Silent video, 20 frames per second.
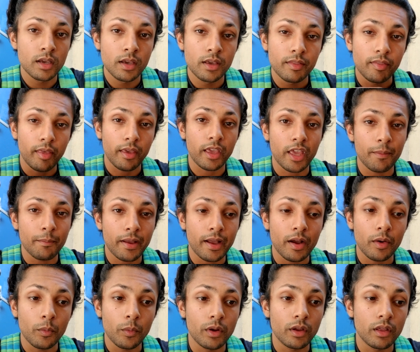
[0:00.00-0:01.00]
they came
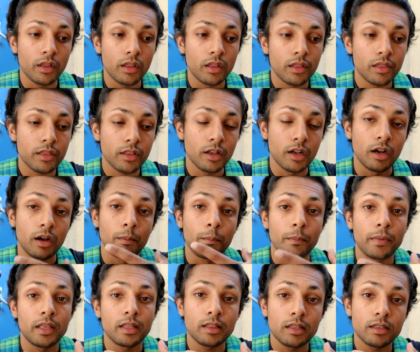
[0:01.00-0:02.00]
out with a
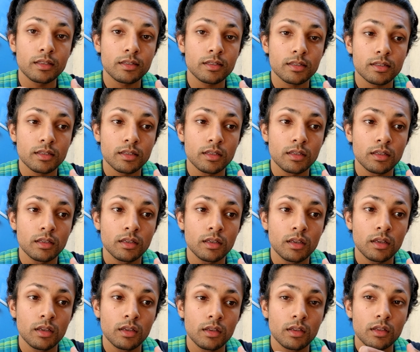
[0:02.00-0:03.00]
meatless
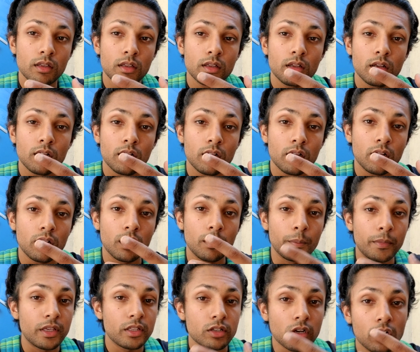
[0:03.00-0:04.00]

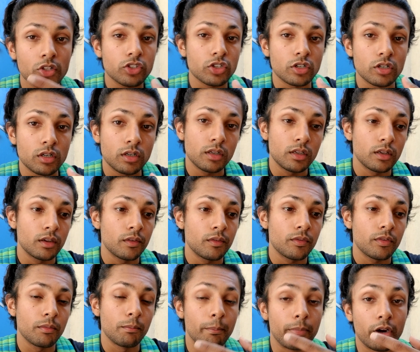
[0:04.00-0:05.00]
meat alternative
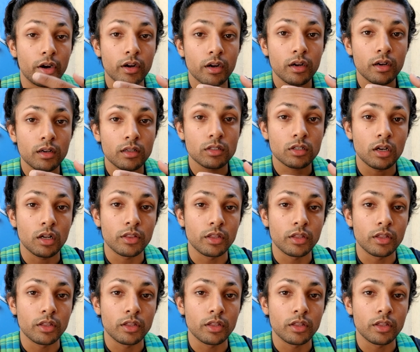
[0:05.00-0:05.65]
burger. It's called the